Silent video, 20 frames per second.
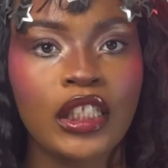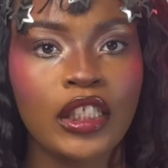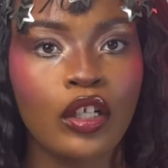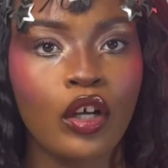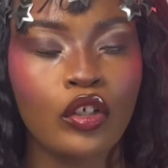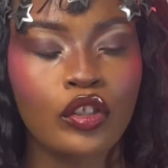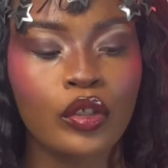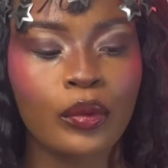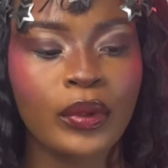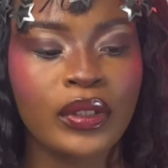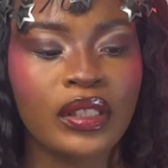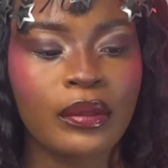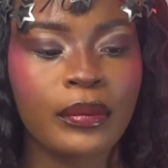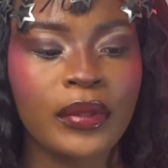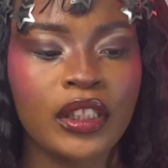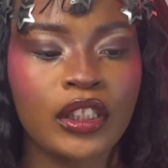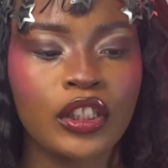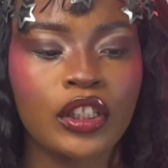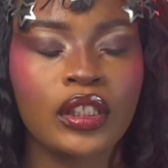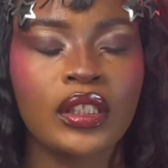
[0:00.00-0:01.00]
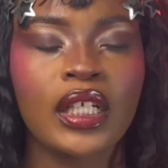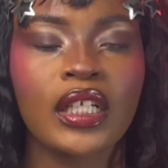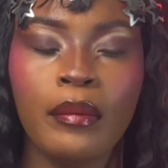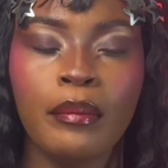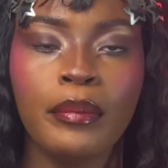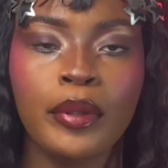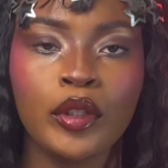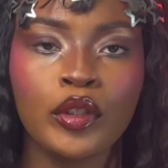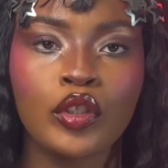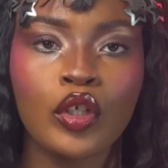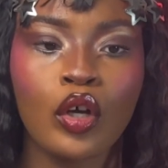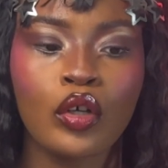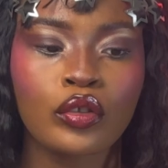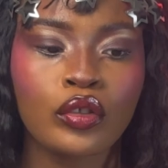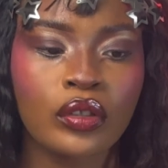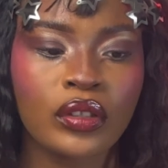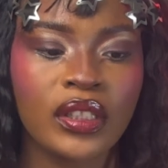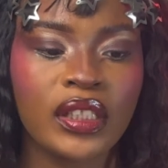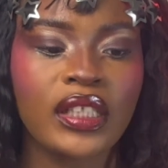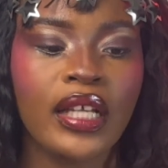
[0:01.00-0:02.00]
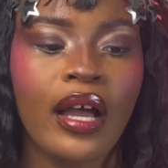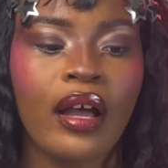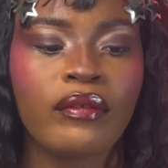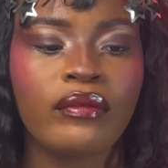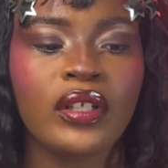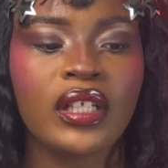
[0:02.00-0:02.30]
also want to mention that Boots also did have